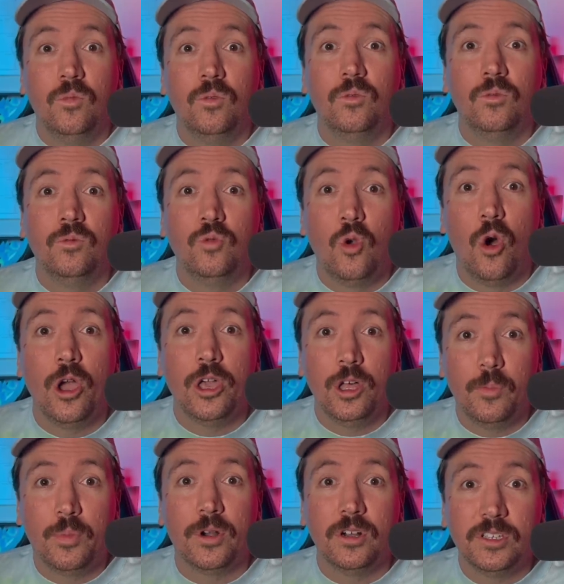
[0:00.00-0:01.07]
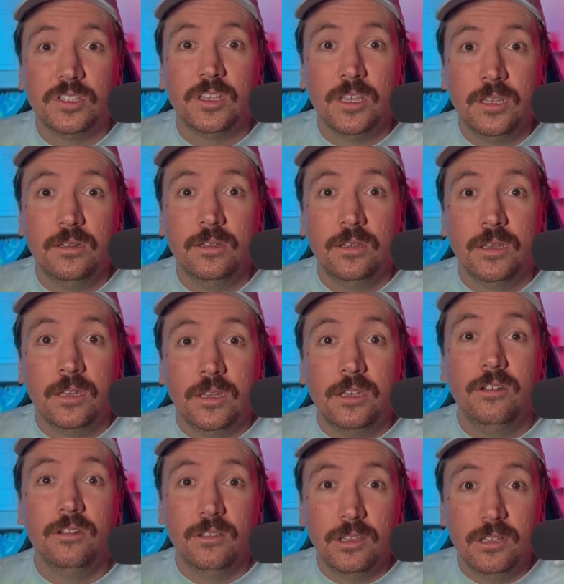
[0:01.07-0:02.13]
royal person.
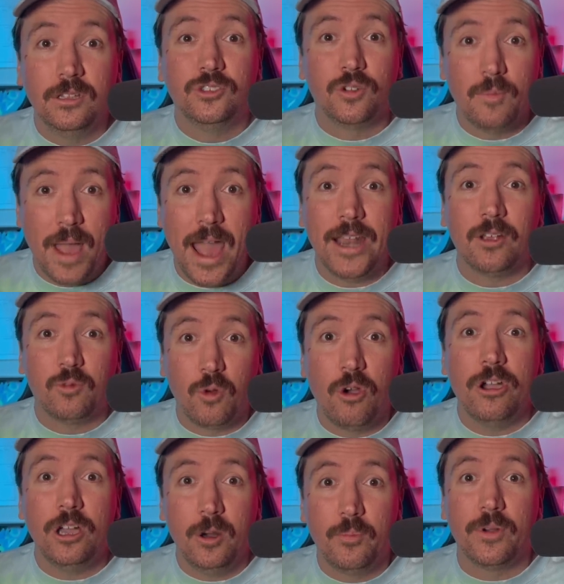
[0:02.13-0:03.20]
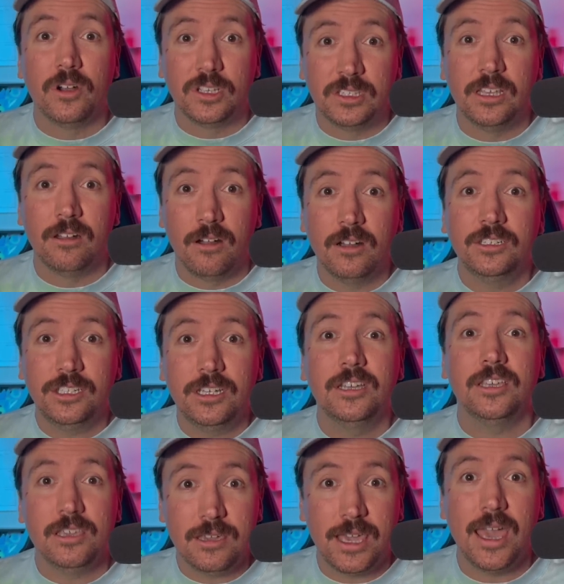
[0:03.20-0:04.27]
You're a little dramatic royal person, aren't you?
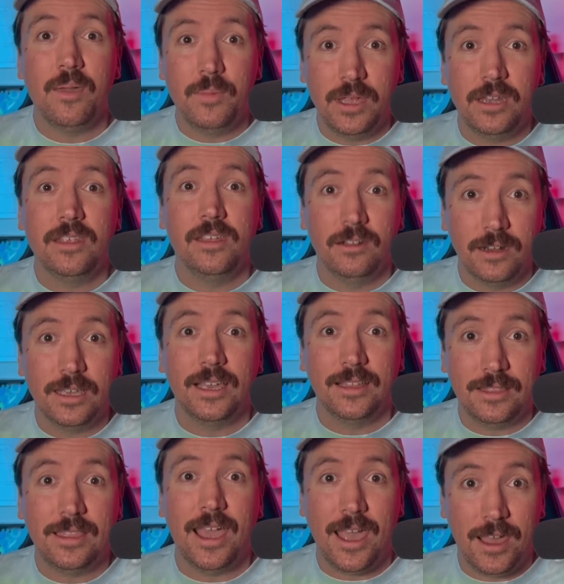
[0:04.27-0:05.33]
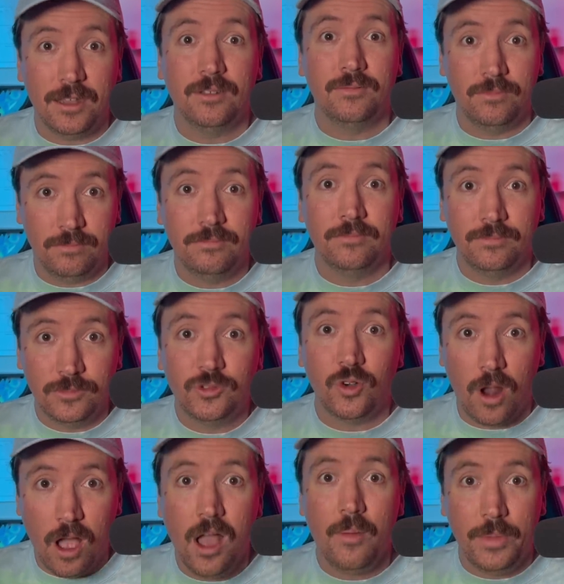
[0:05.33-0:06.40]
You came in here to get that
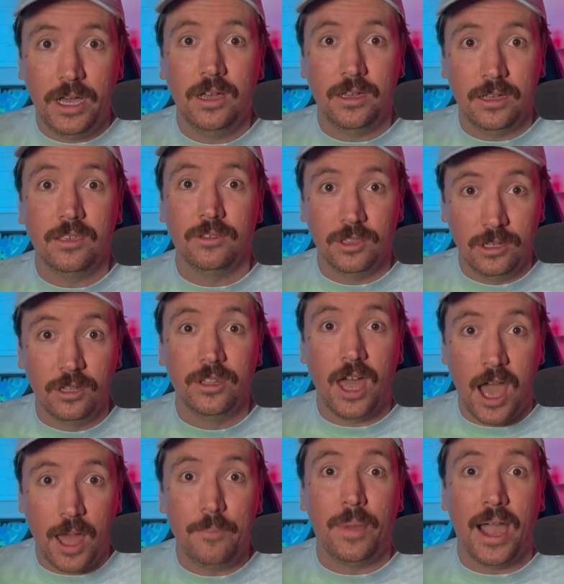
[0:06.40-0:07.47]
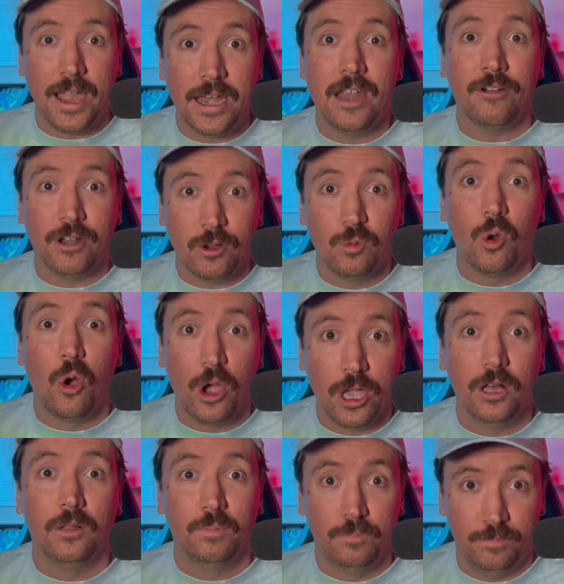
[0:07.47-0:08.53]
drama, you little non-binary
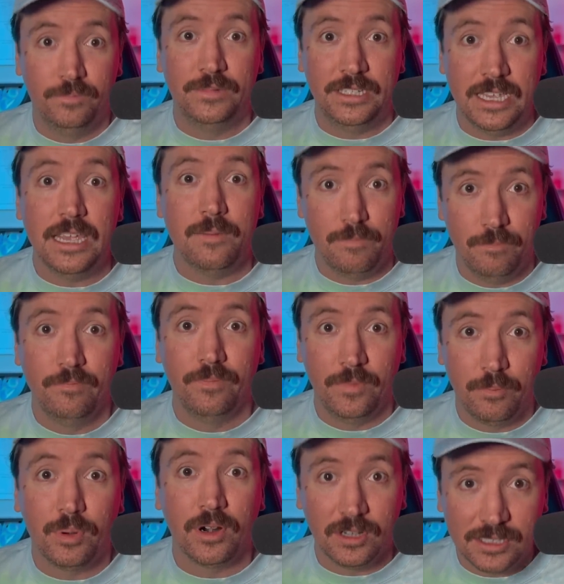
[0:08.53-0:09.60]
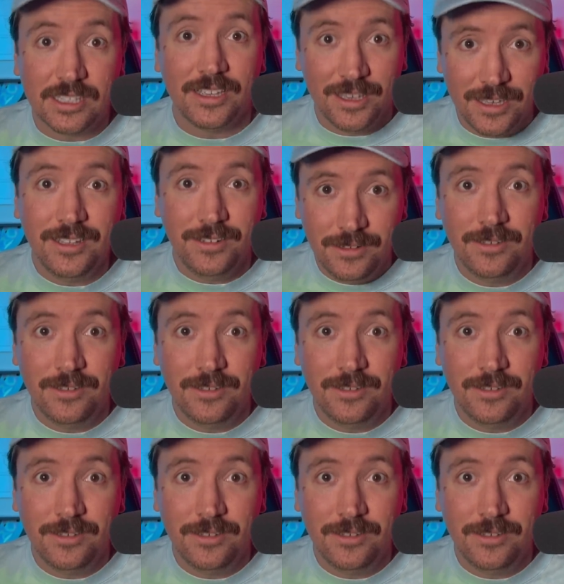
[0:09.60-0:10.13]
royalty person.